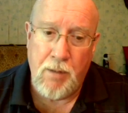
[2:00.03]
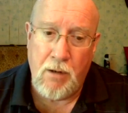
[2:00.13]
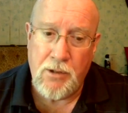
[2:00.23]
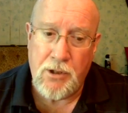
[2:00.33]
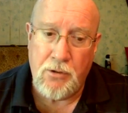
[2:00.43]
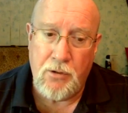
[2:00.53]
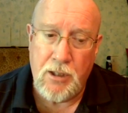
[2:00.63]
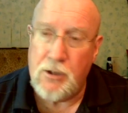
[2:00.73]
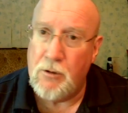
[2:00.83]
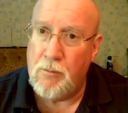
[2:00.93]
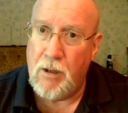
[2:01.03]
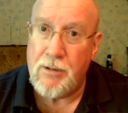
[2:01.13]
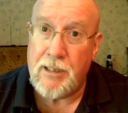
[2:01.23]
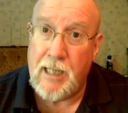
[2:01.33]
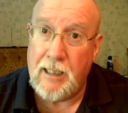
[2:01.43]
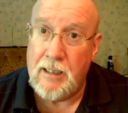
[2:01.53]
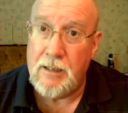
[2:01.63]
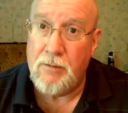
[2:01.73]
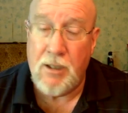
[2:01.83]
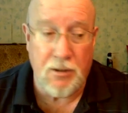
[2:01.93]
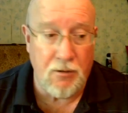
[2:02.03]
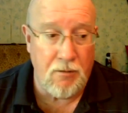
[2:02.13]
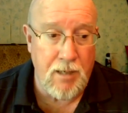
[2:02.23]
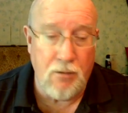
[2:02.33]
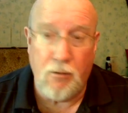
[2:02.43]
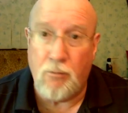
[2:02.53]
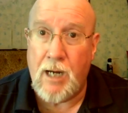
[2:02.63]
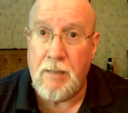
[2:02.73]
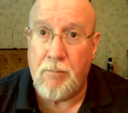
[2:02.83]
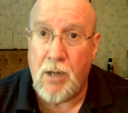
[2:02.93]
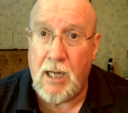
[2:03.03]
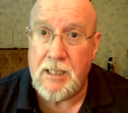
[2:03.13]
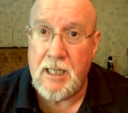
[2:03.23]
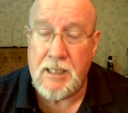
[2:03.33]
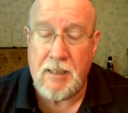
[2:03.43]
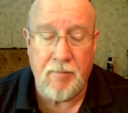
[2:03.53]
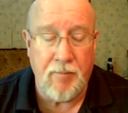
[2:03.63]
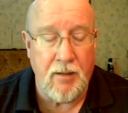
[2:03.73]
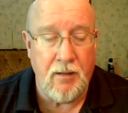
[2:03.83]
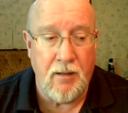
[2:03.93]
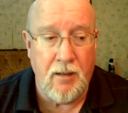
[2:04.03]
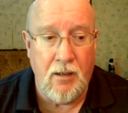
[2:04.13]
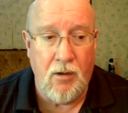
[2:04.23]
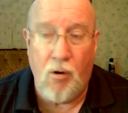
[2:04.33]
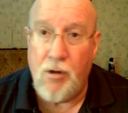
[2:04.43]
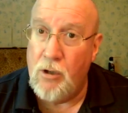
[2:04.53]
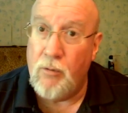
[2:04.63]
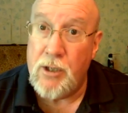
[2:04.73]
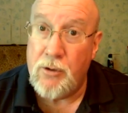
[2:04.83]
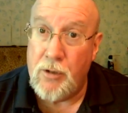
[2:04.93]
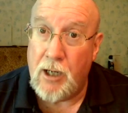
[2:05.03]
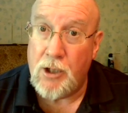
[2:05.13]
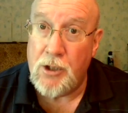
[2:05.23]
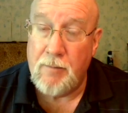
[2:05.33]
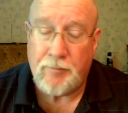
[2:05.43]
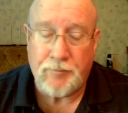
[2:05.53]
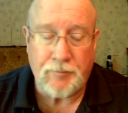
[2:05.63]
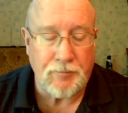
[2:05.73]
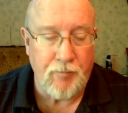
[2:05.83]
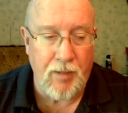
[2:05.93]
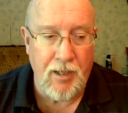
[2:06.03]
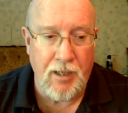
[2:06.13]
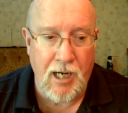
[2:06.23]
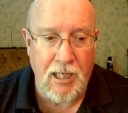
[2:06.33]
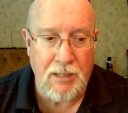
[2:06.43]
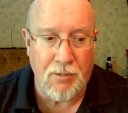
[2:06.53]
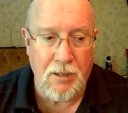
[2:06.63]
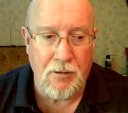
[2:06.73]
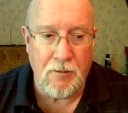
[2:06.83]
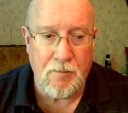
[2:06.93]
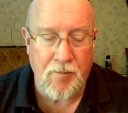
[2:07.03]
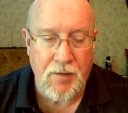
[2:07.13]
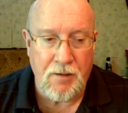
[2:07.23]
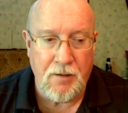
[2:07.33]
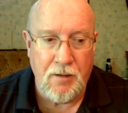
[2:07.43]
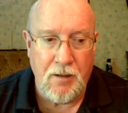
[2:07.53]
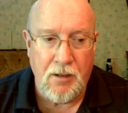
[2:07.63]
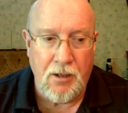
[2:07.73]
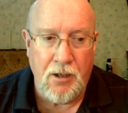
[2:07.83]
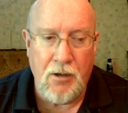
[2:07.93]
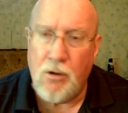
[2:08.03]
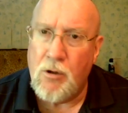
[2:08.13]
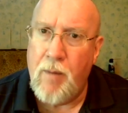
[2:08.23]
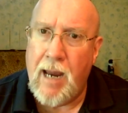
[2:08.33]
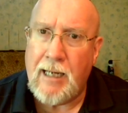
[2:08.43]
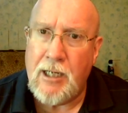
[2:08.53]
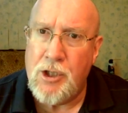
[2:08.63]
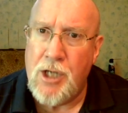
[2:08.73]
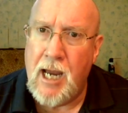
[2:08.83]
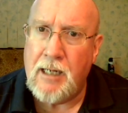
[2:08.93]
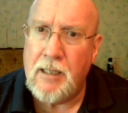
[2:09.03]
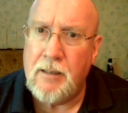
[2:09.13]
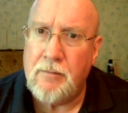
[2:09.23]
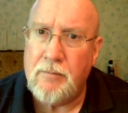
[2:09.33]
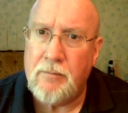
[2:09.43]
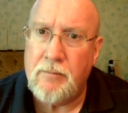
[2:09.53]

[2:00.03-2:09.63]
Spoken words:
you post your initial post, like in this week's going to be your writing process or your introduction and the icebreaker, you don't go back and check